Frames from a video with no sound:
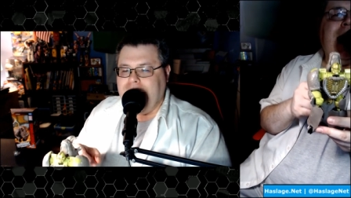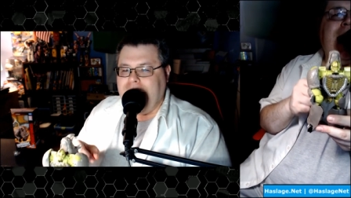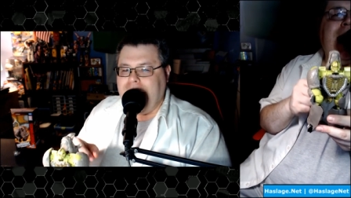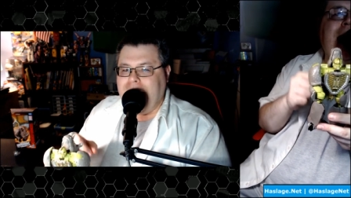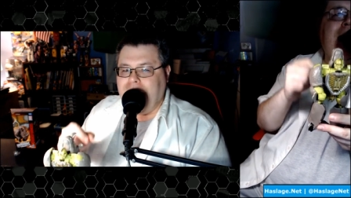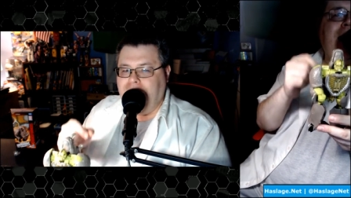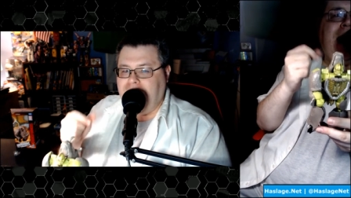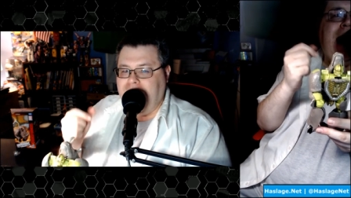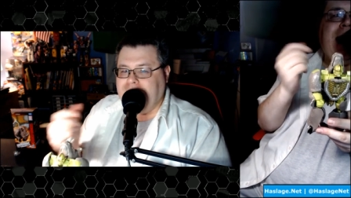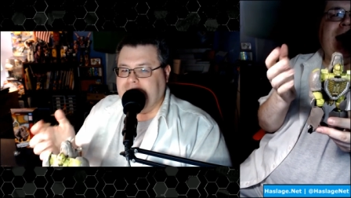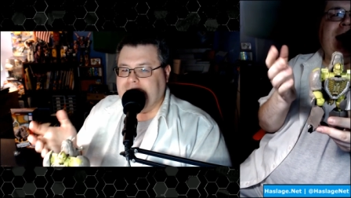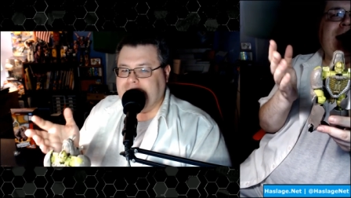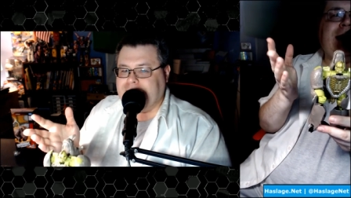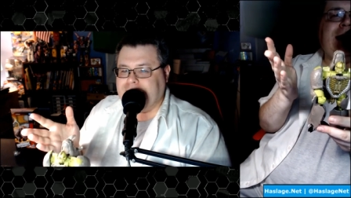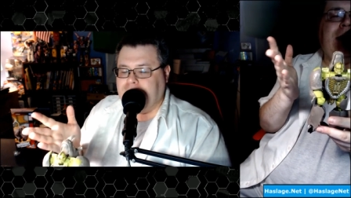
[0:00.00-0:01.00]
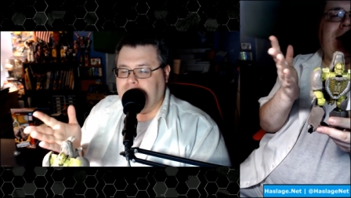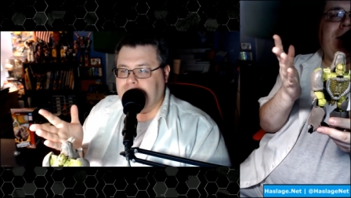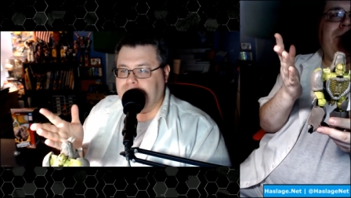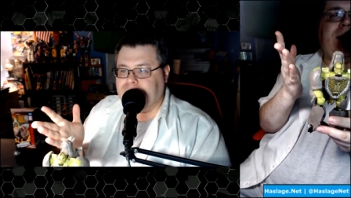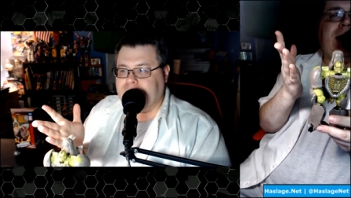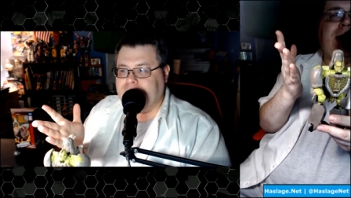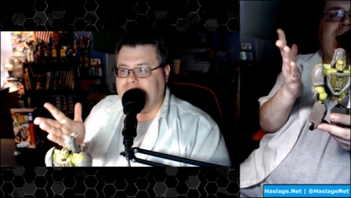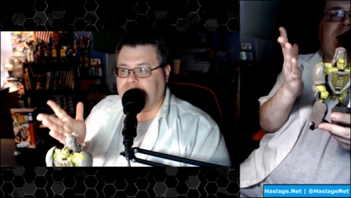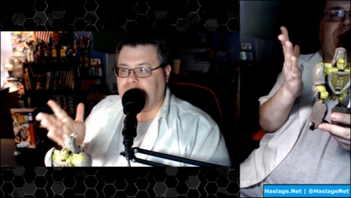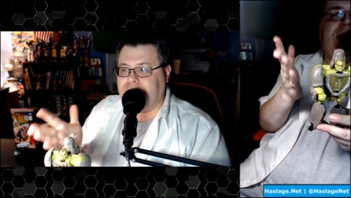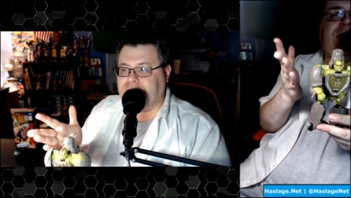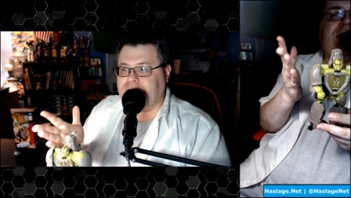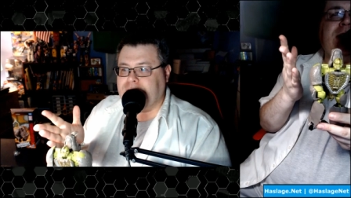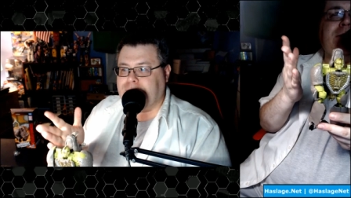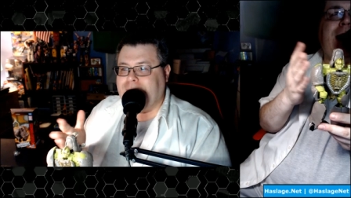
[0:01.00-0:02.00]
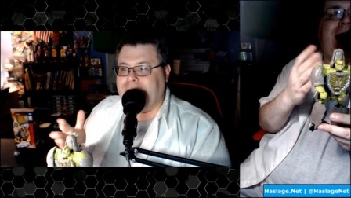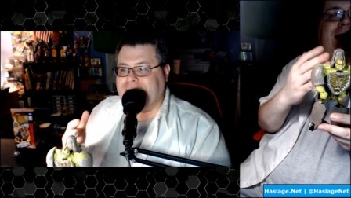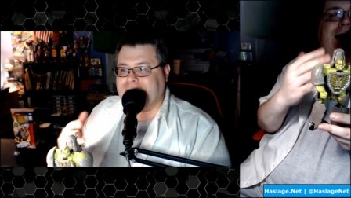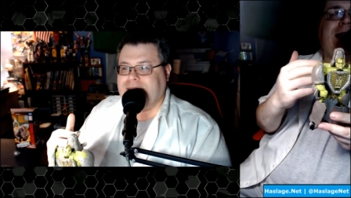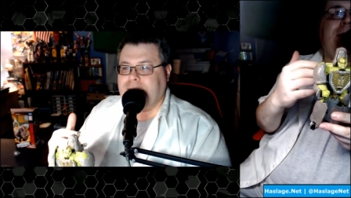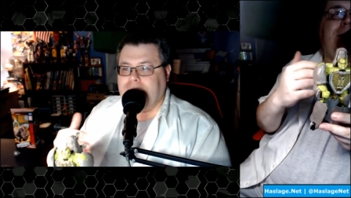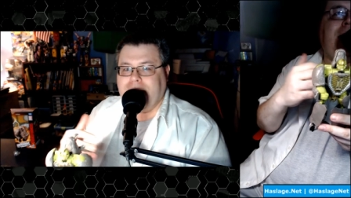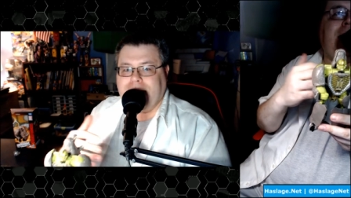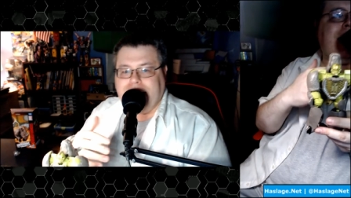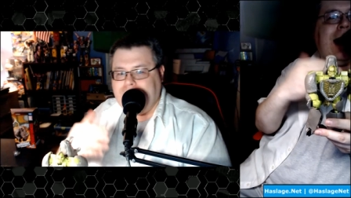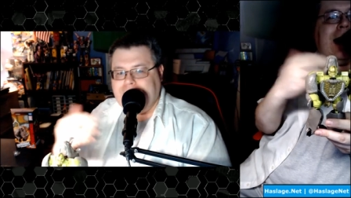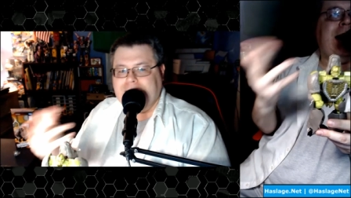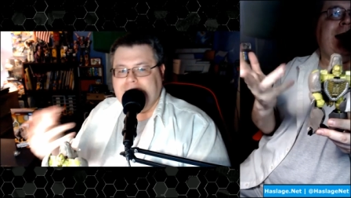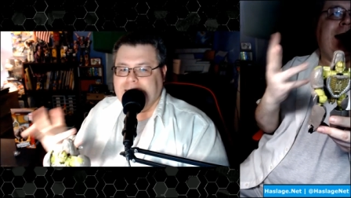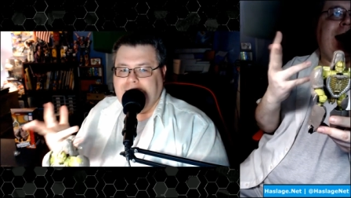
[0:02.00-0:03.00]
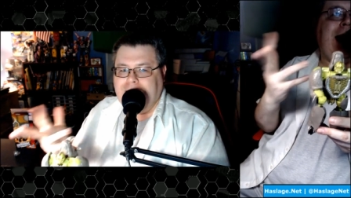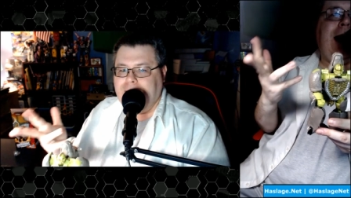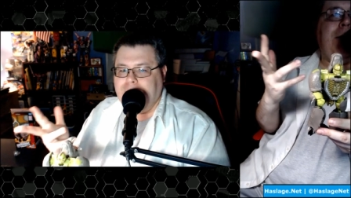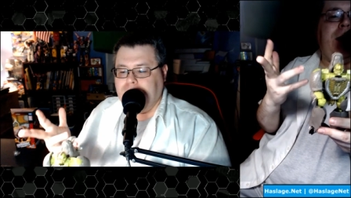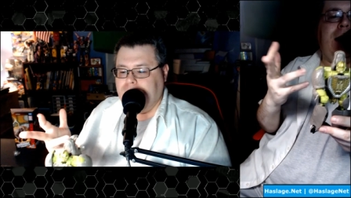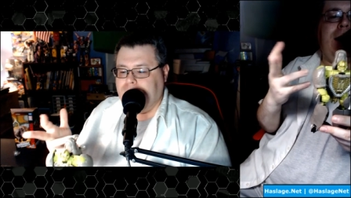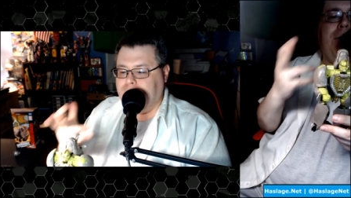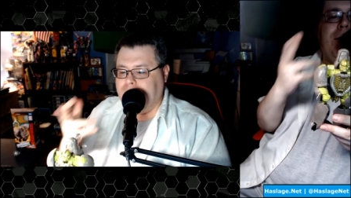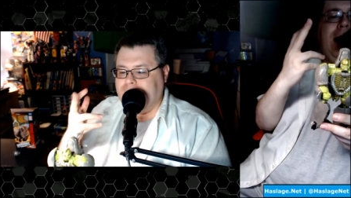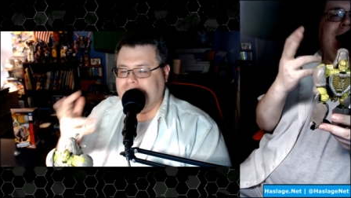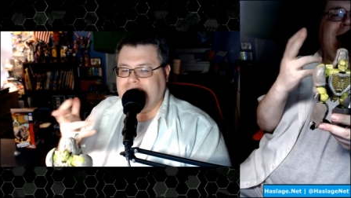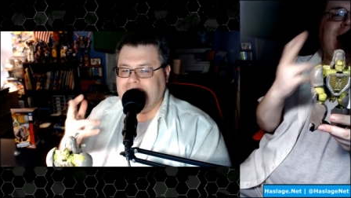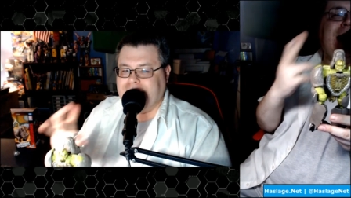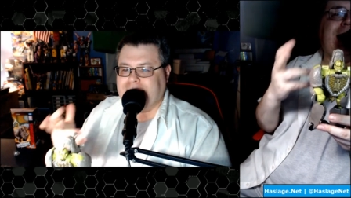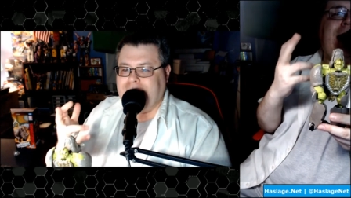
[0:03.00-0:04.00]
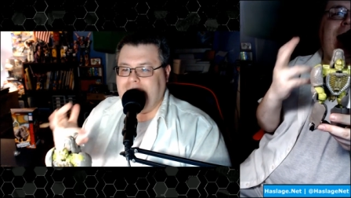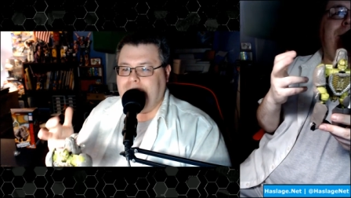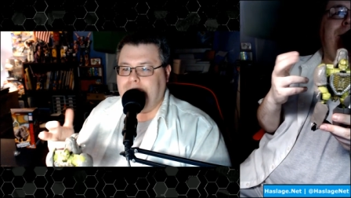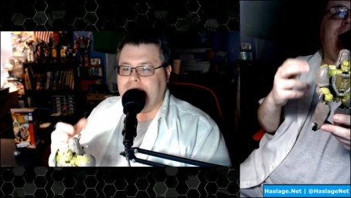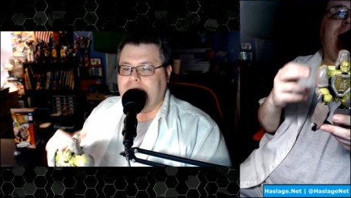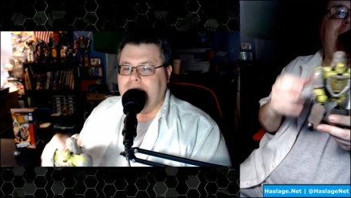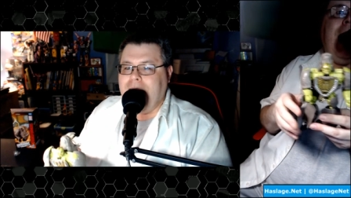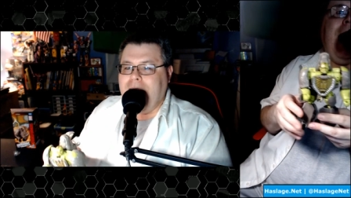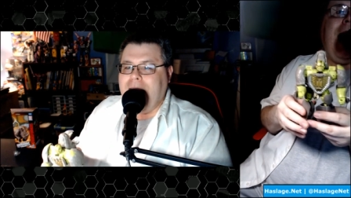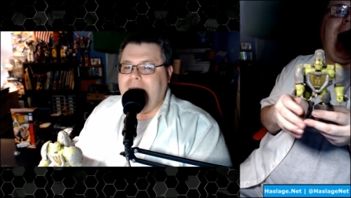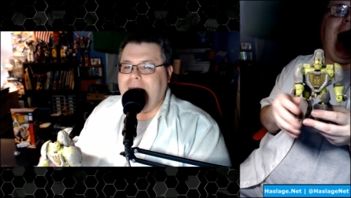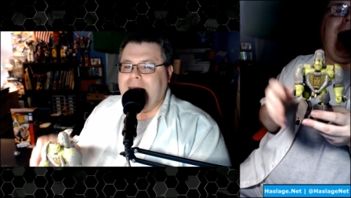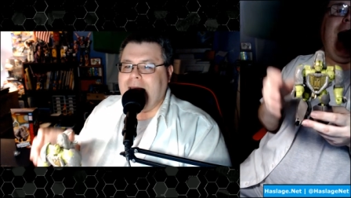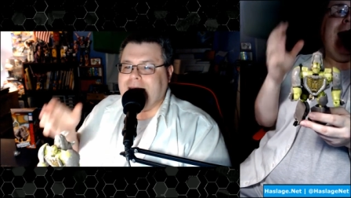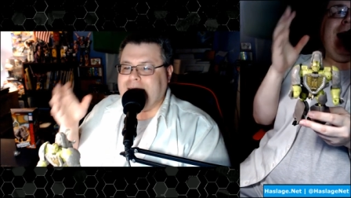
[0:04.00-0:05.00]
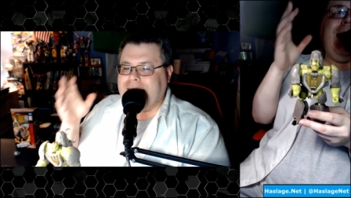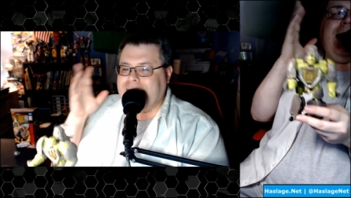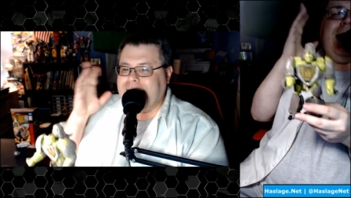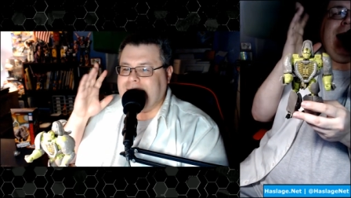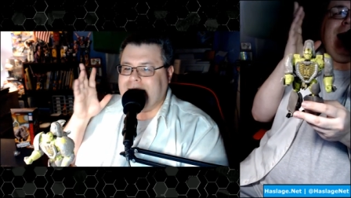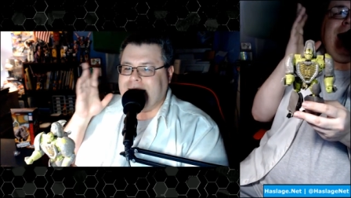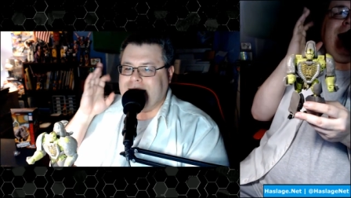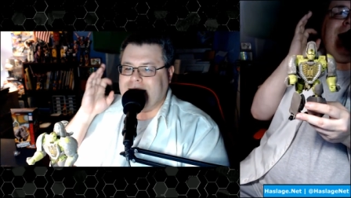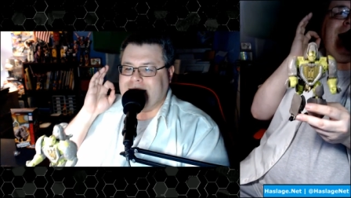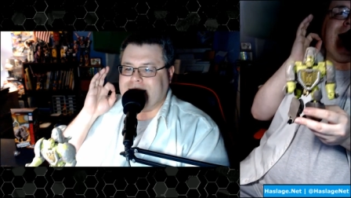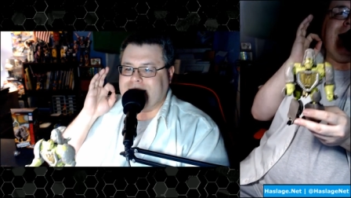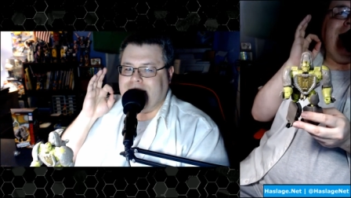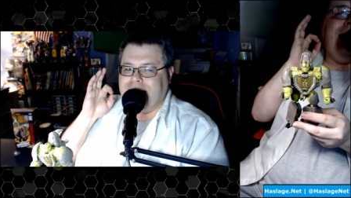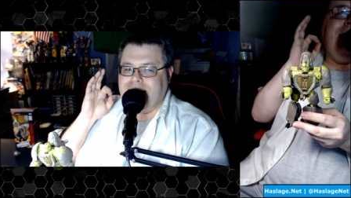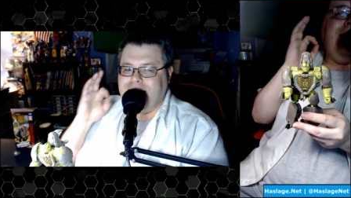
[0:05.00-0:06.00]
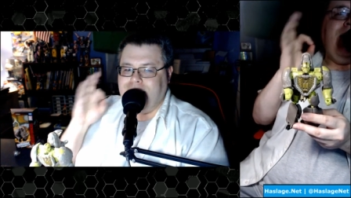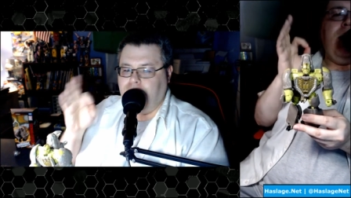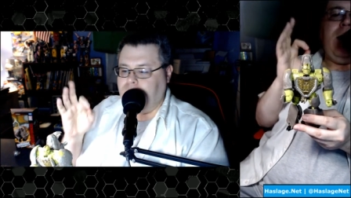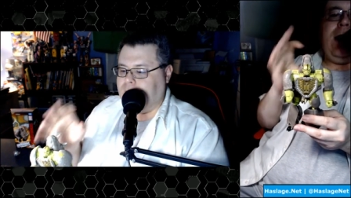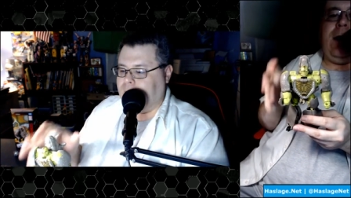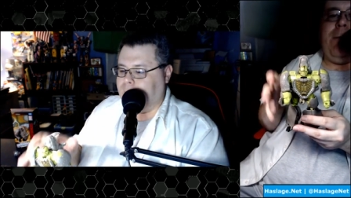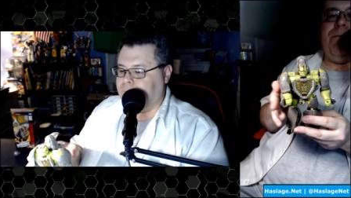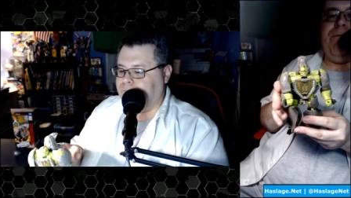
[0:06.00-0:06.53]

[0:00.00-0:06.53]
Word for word: And that is... the instructions make it seem like that doesn't happen, but it does happen, and it is annoying.